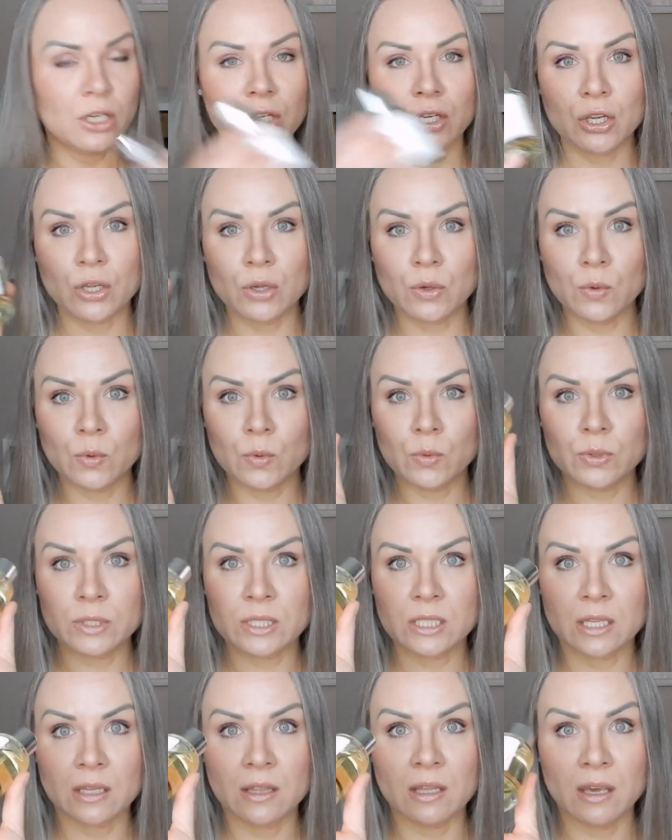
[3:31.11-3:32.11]

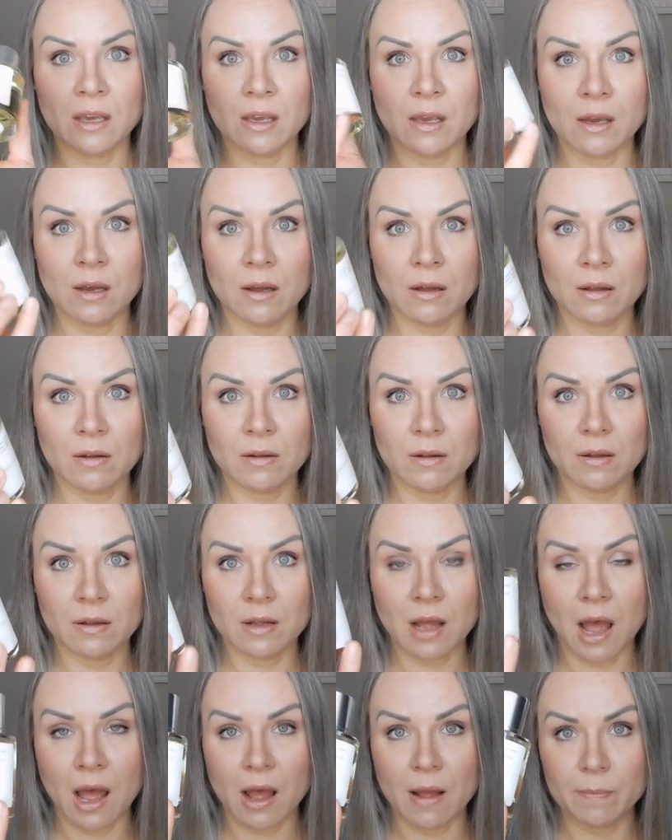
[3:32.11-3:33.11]
use the
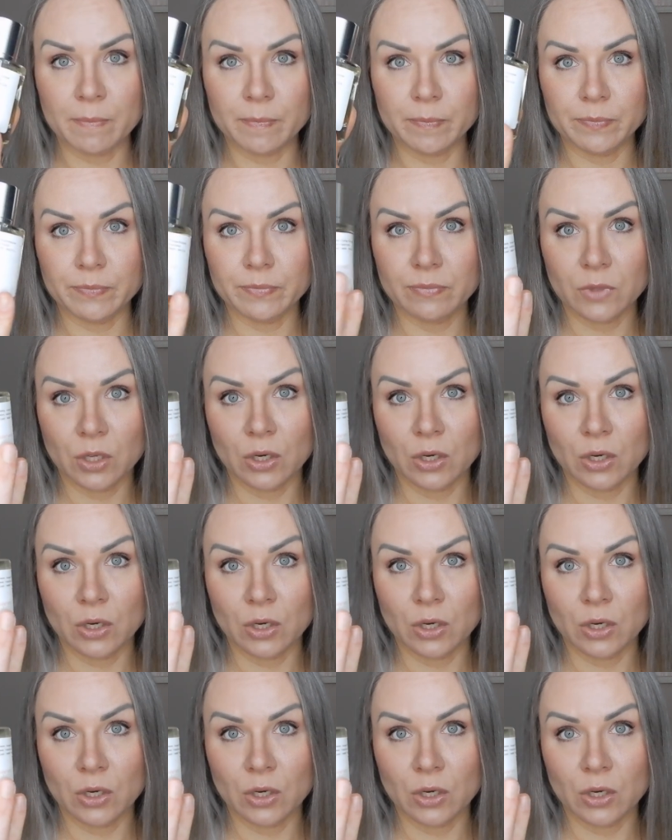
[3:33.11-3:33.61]
um,